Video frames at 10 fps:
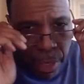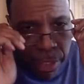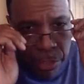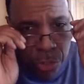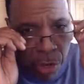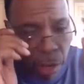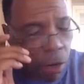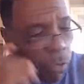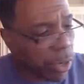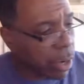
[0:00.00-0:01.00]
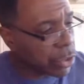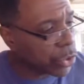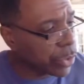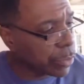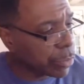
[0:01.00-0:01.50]
Let's start off with our
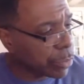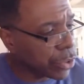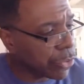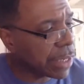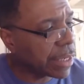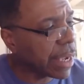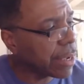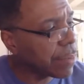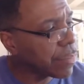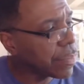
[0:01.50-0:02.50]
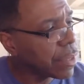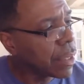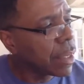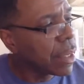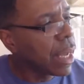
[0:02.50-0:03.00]
scripture for today.
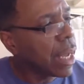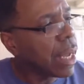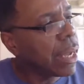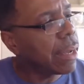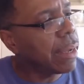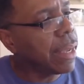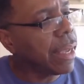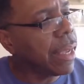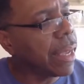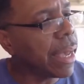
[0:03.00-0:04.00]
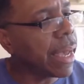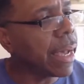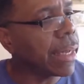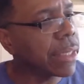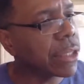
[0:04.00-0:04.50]

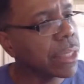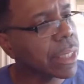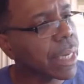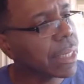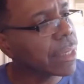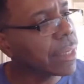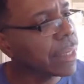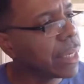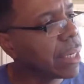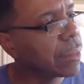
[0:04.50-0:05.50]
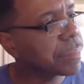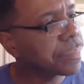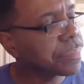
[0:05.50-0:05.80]
Let's look at the